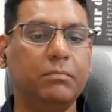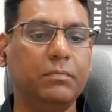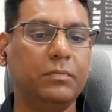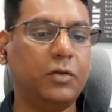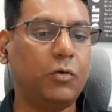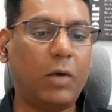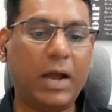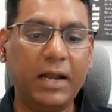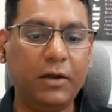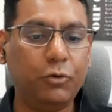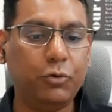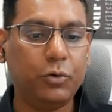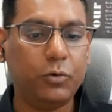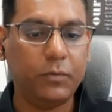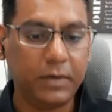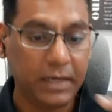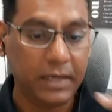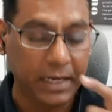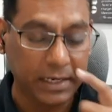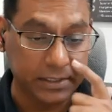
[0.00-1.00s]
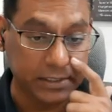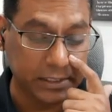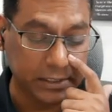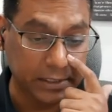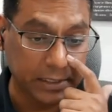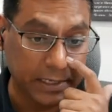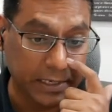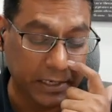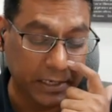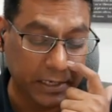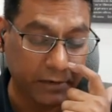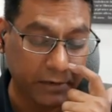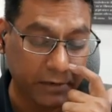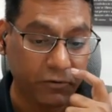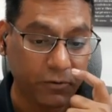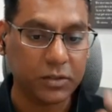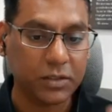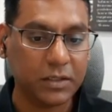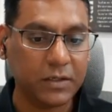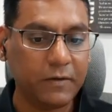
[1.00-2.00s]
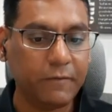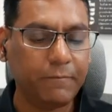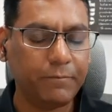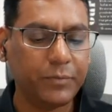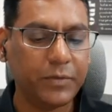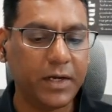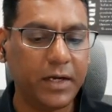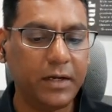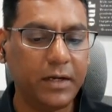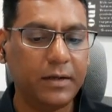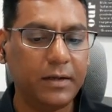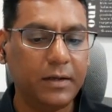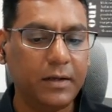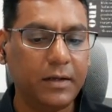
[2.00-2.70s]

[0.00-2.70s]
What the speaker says: Now I don't know if x is negative or positive, right?